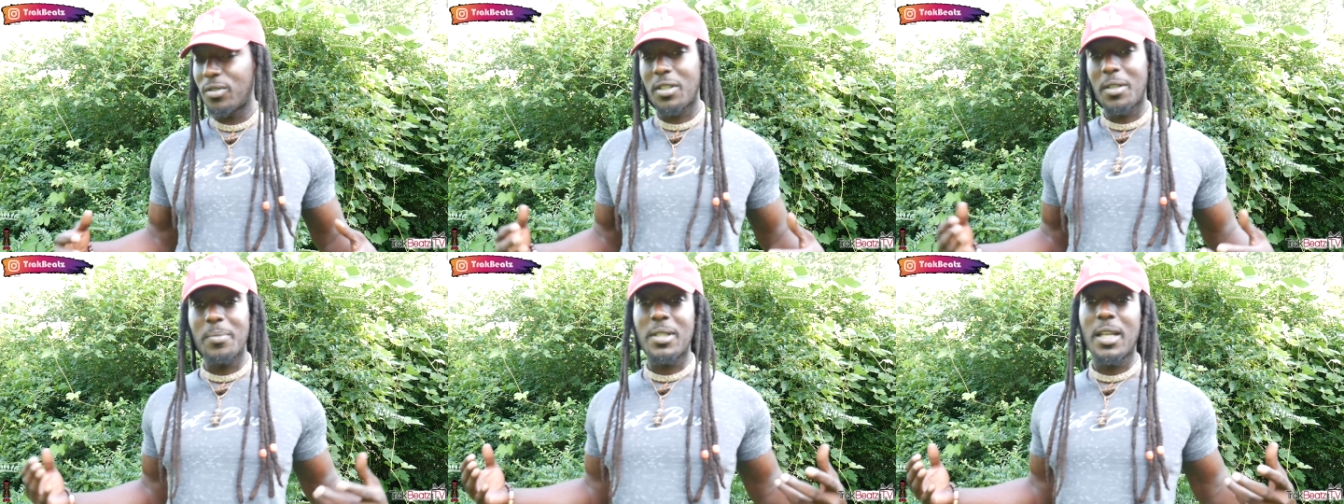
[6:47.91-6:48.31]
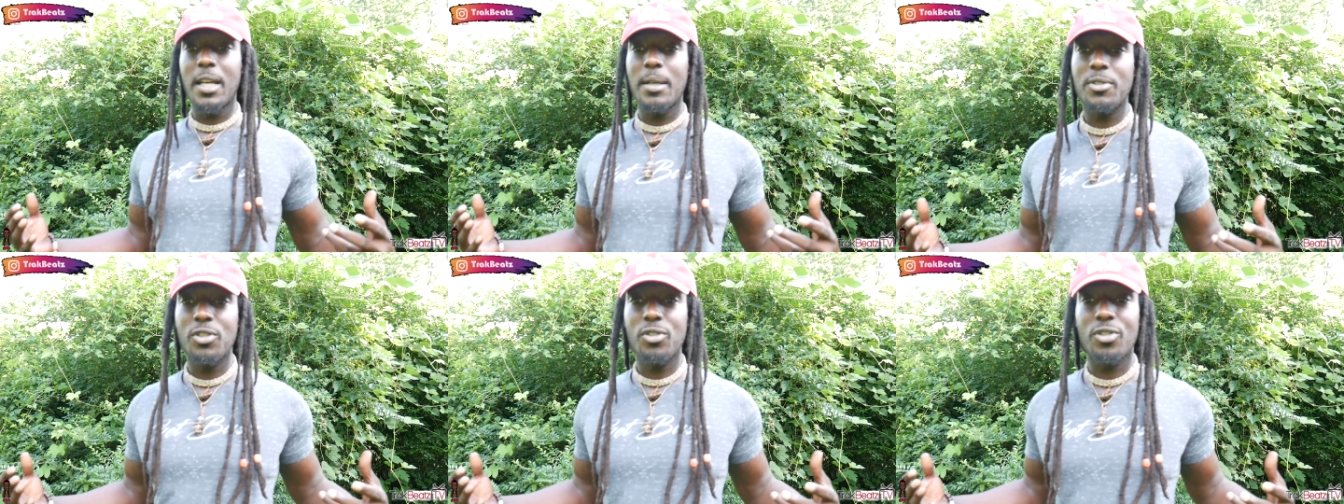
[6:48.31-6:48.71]

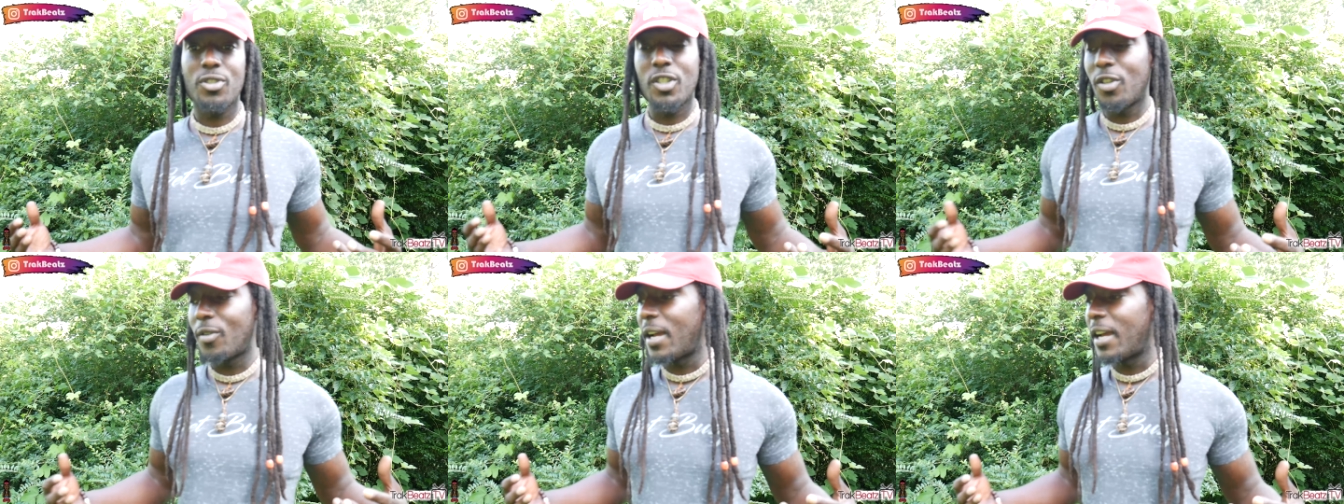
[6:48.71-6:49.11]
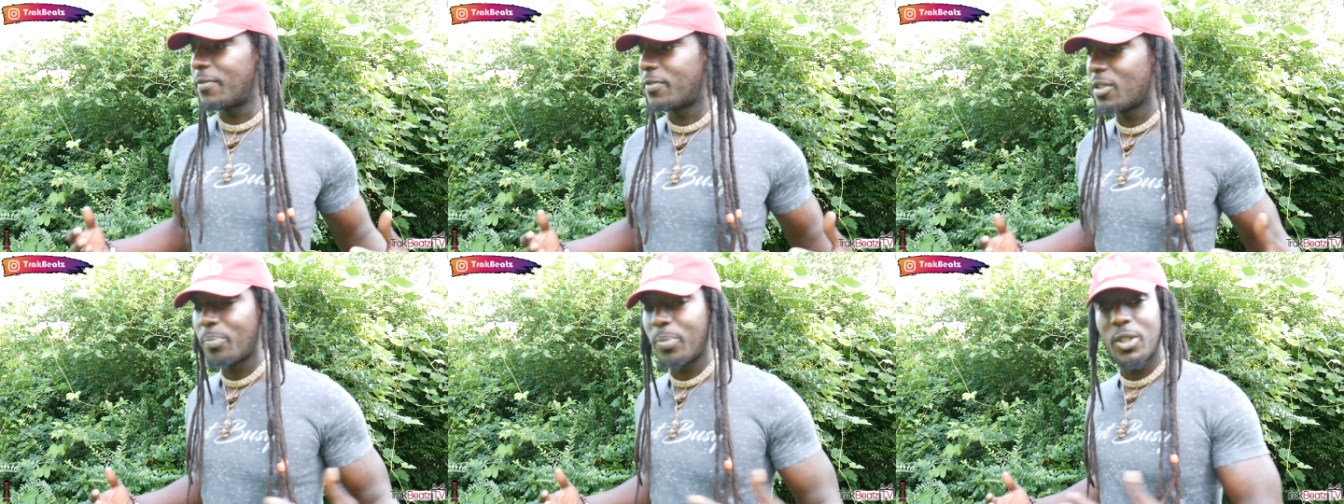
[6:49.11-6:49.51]
Sometimes you still
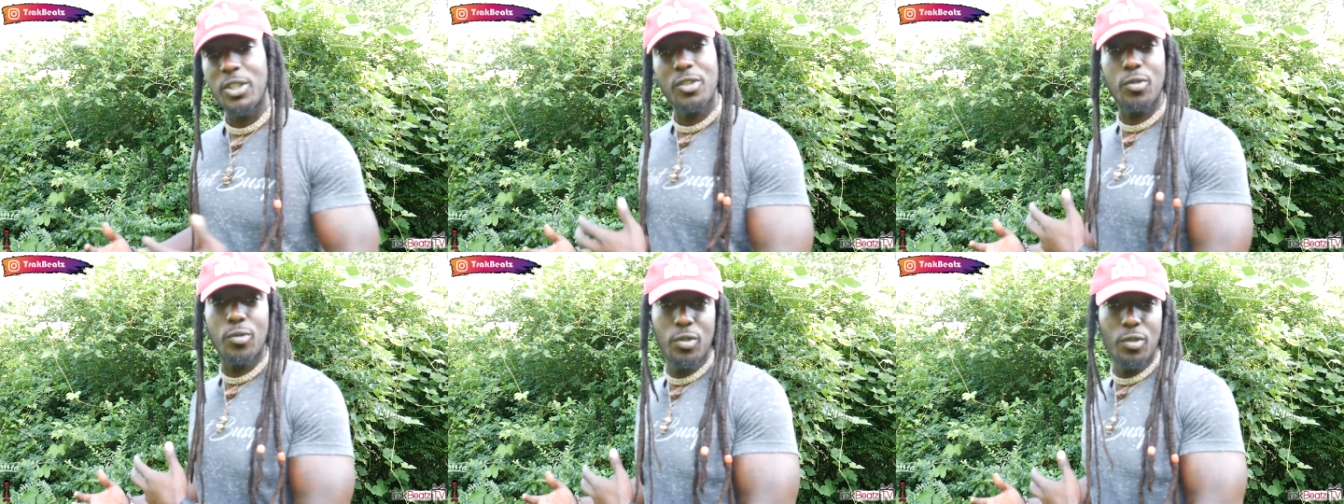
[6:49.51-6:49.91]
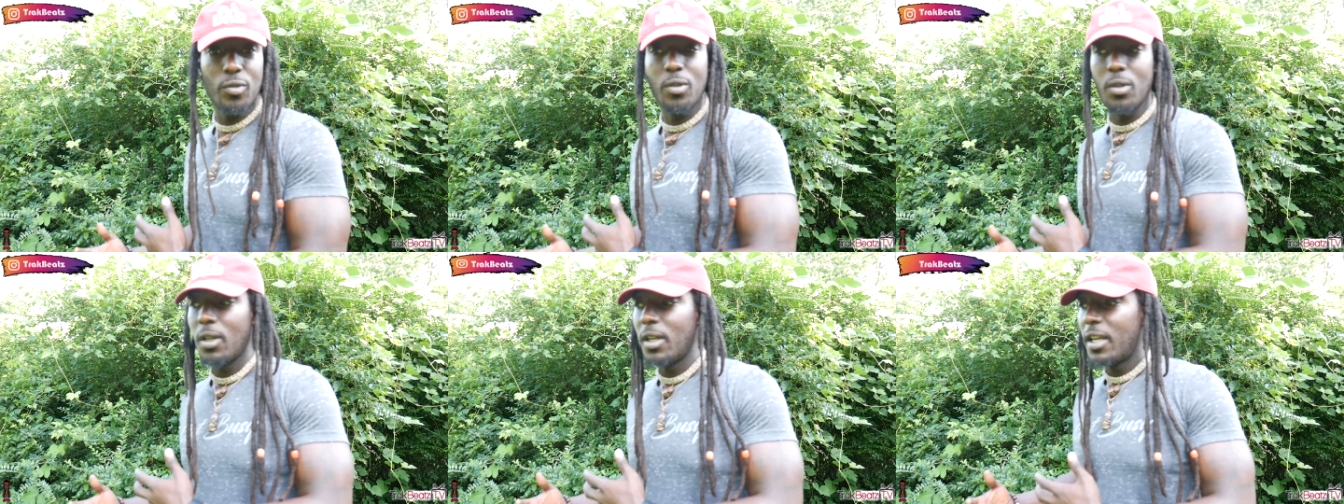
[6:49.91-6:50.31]
have to push through,
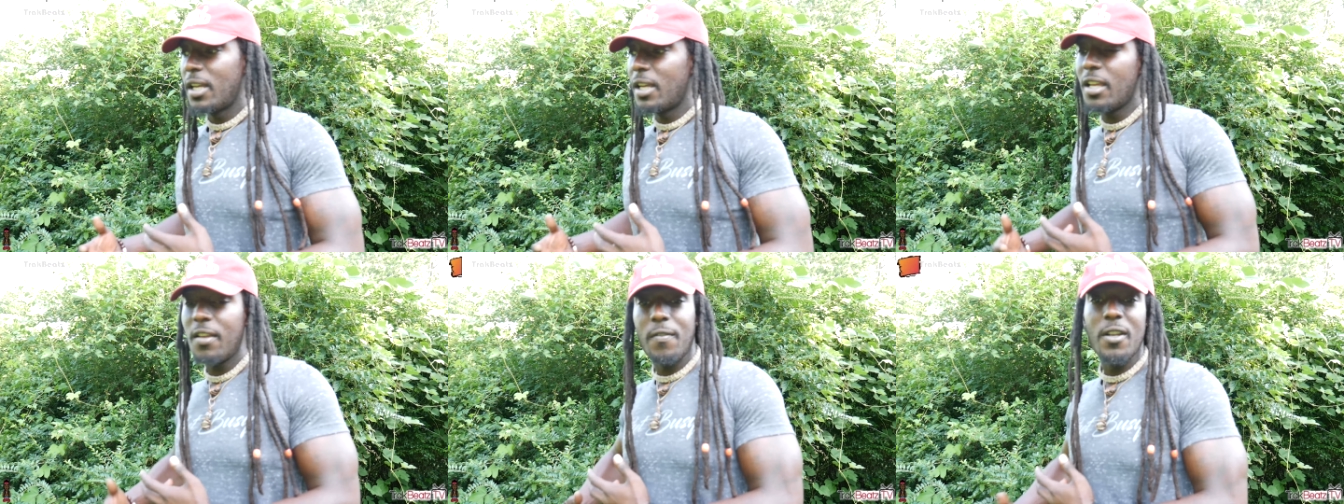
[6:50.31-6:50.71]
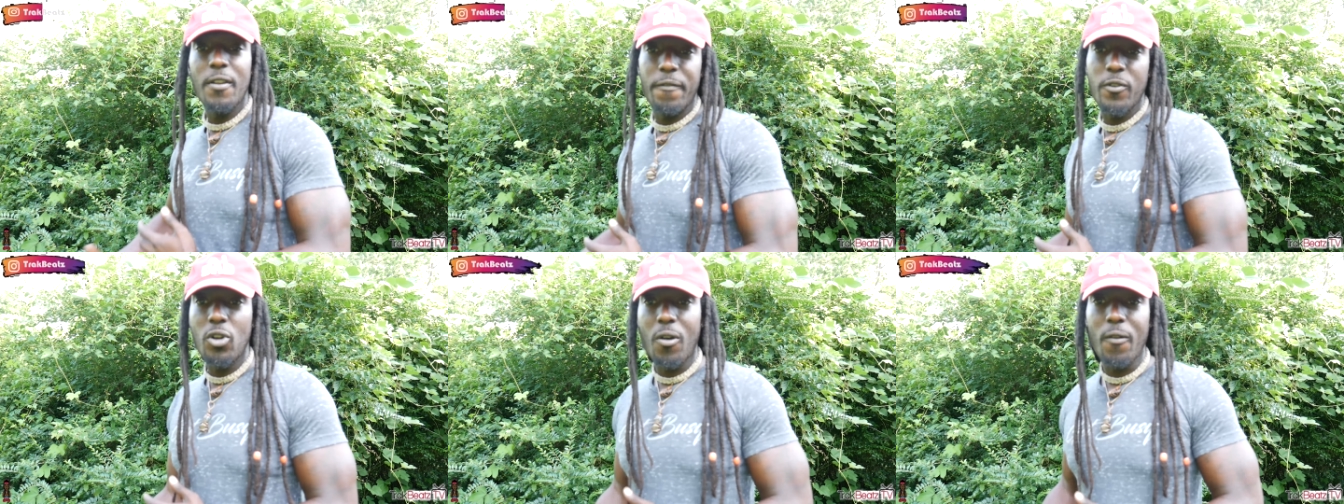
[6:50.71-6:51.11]
even
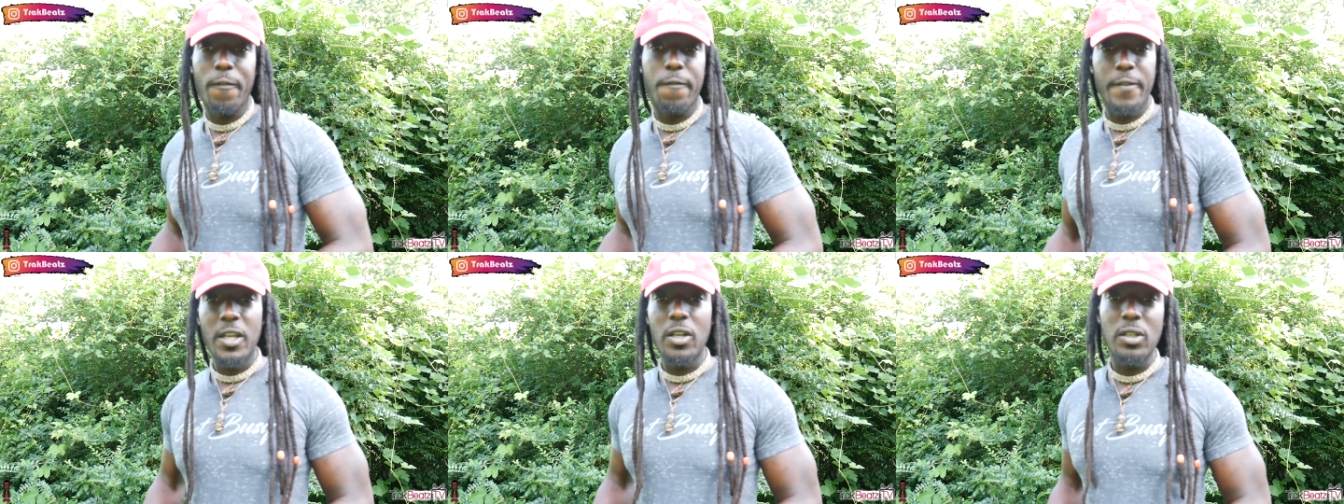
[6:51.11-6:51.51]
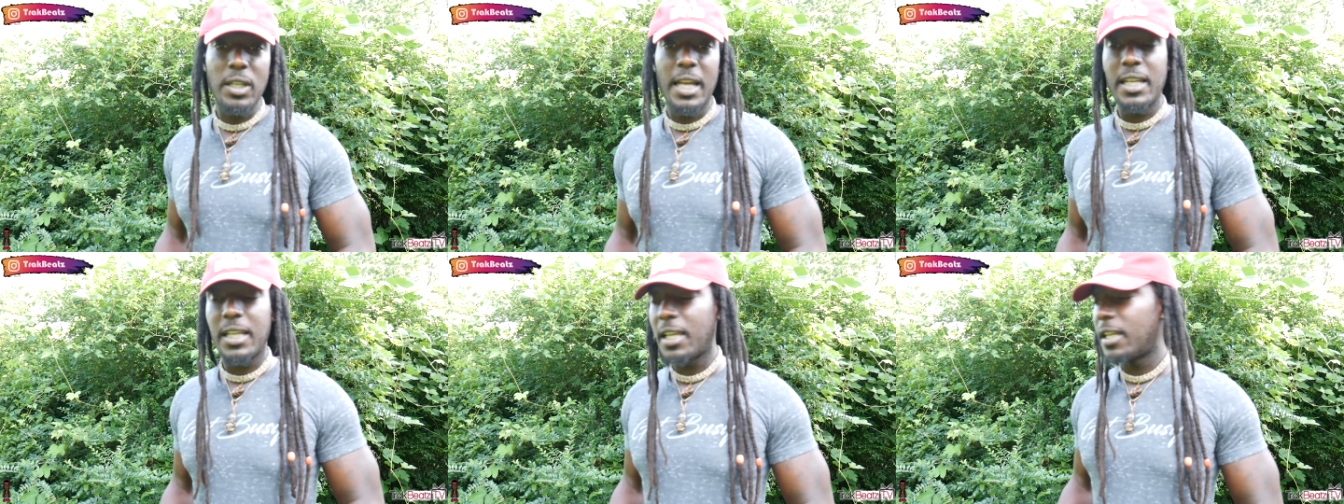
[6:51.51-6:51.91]
if you don't feel
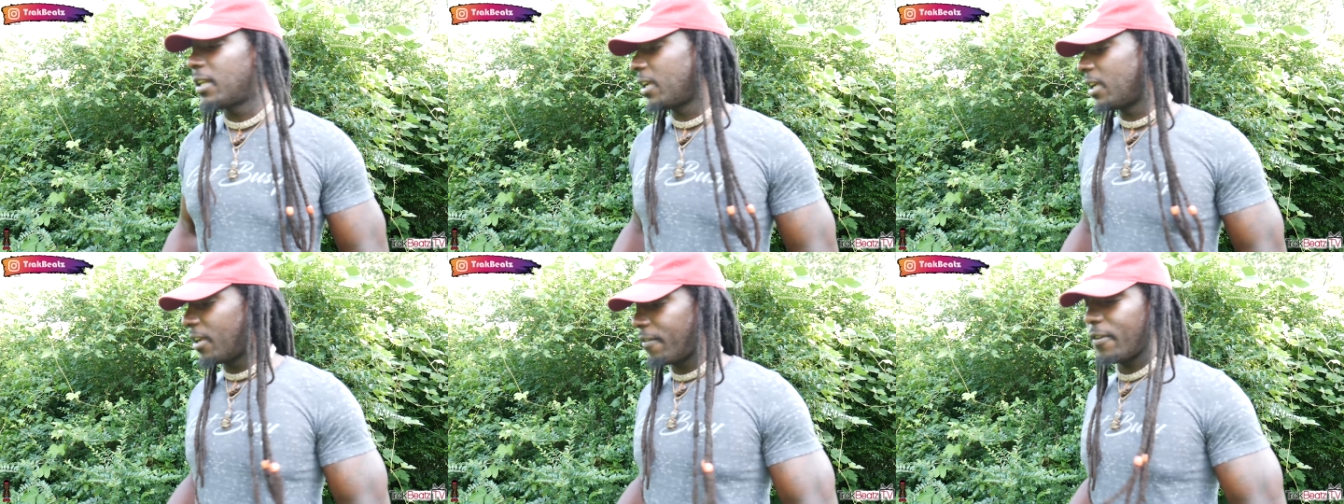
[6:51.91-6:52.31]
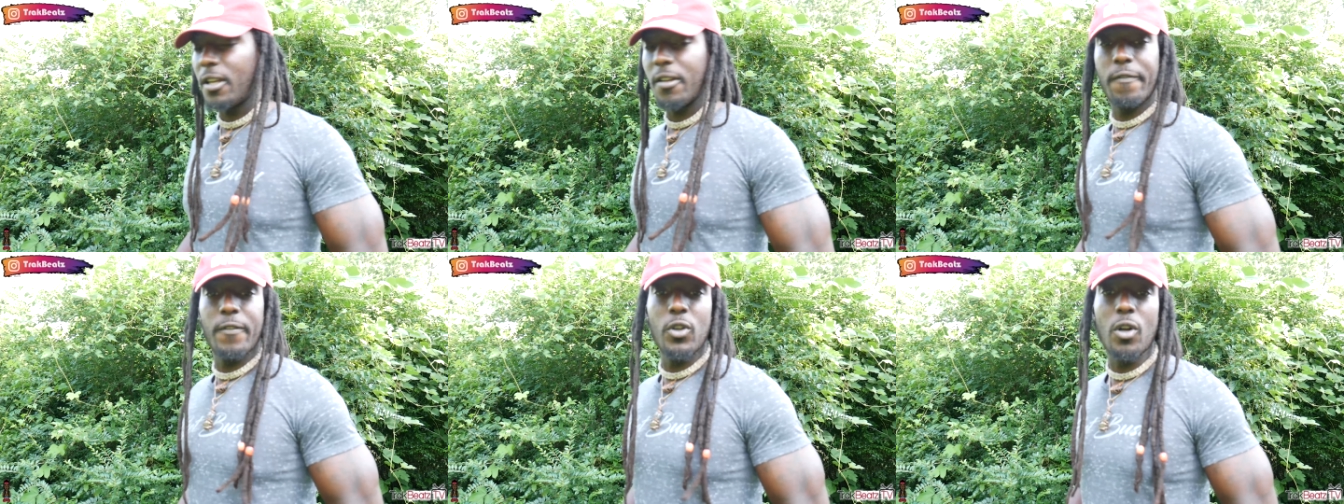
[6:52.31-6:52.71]
like it, even
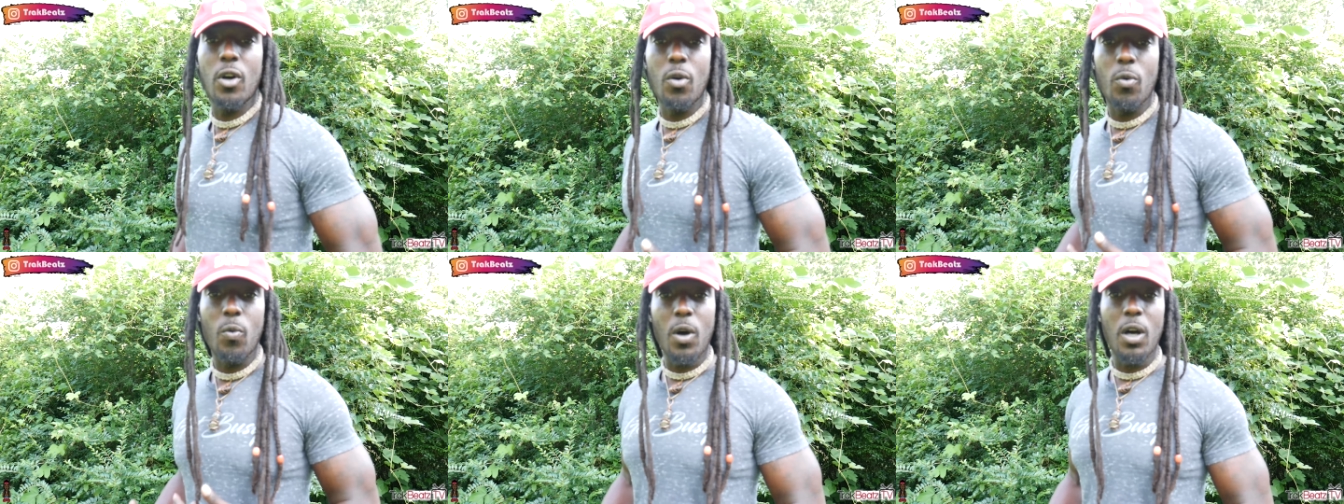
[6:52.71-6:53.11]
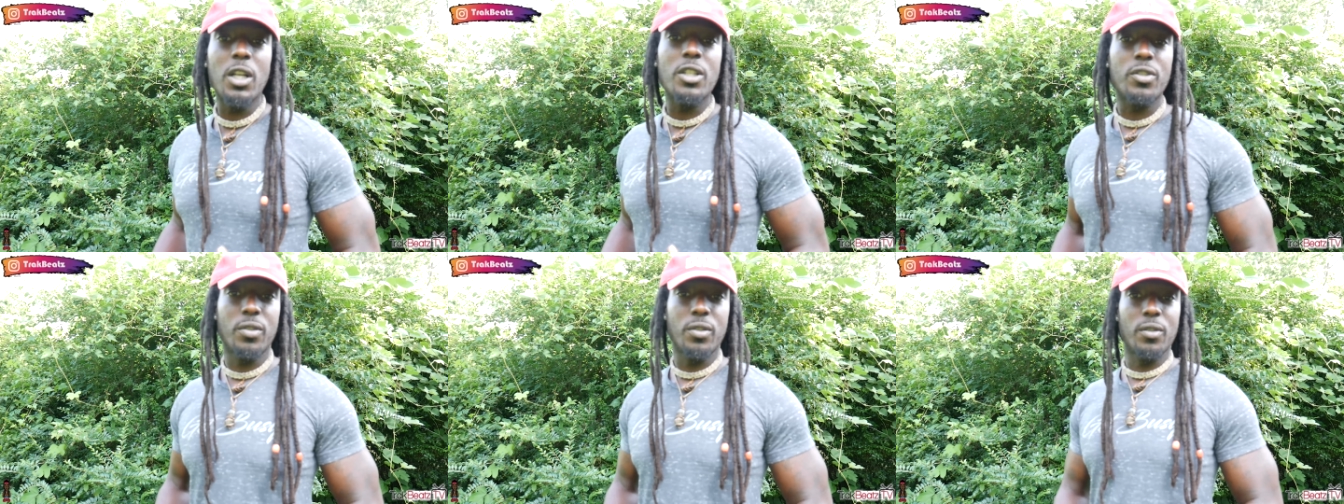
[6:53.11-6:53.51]
if you don't
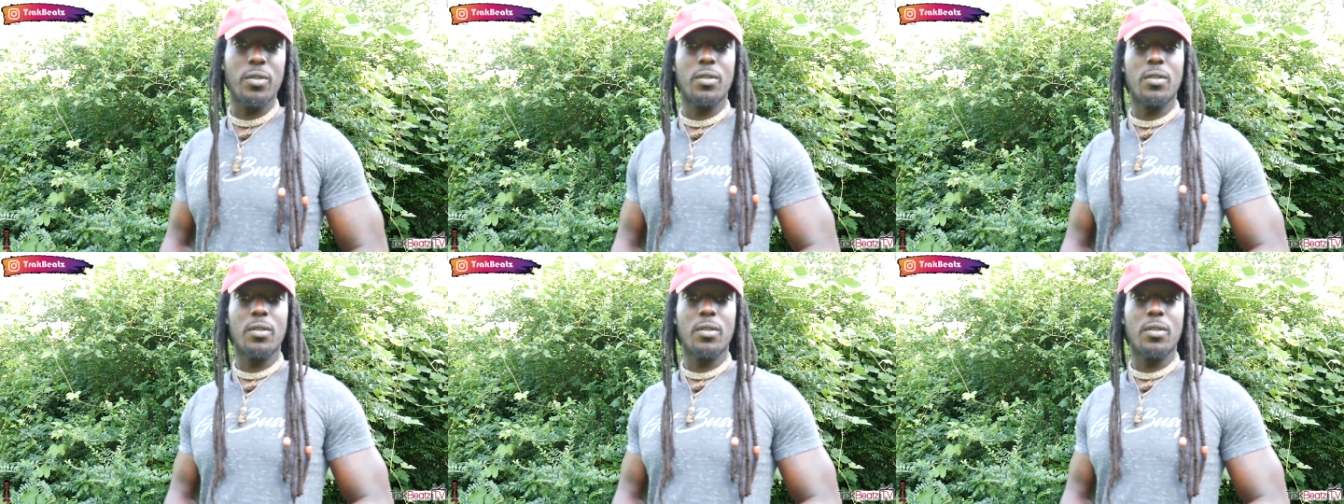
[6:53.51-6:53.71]
want to.